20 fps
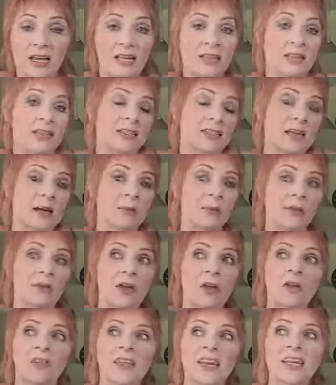and this type of
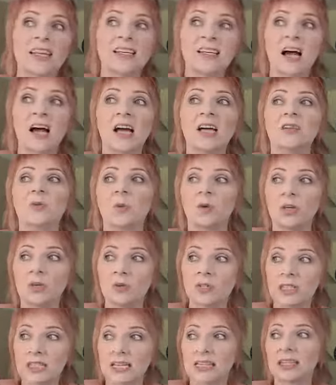thing, than it does when you
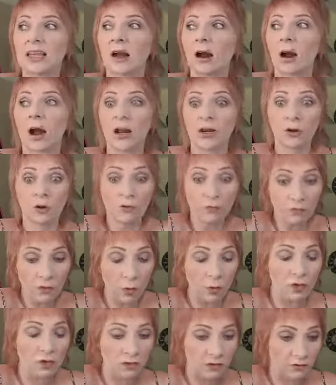sit there and you're
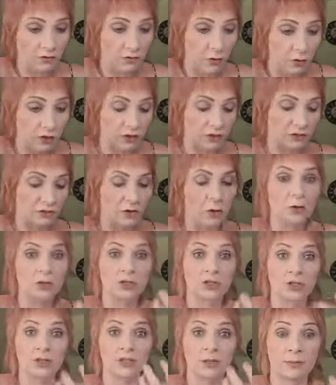focused and focused and
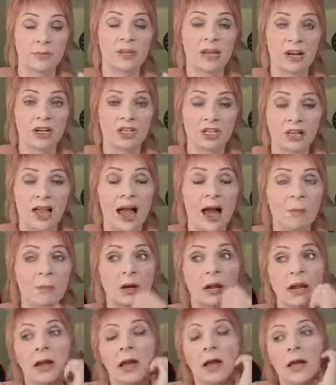focused on something actually
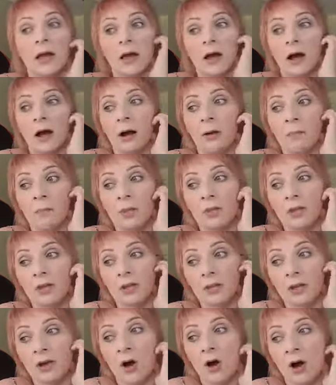happening.
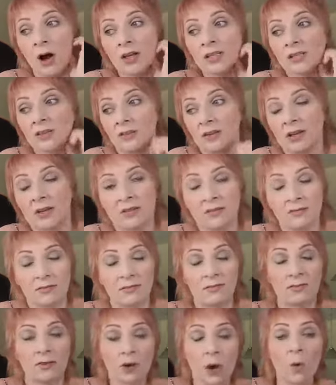The odds of it
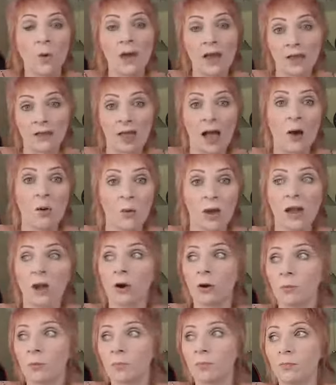going that way
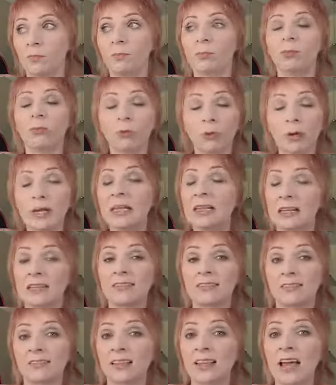are really
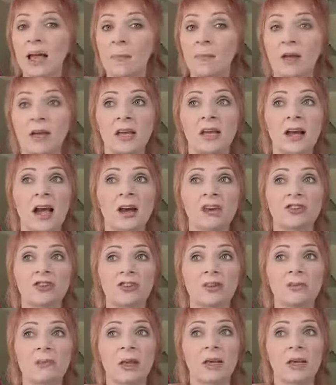slim. It actually